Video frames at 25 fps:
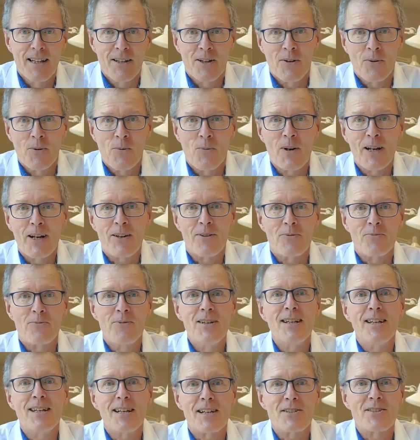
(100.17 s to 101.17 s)
One of the
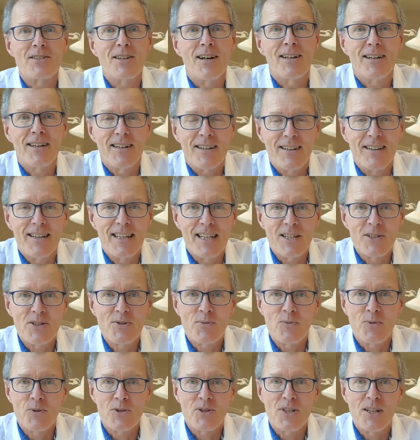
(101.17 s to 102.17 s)
really exciting
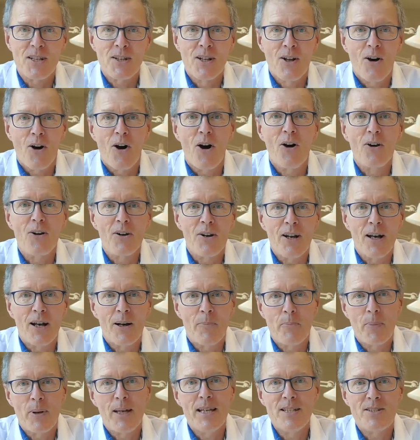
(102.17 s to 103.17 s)
things was on a
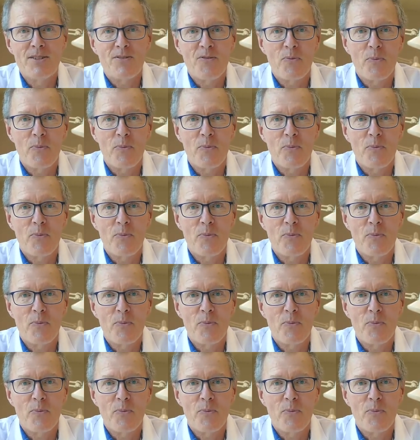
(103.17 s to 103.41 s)
piece of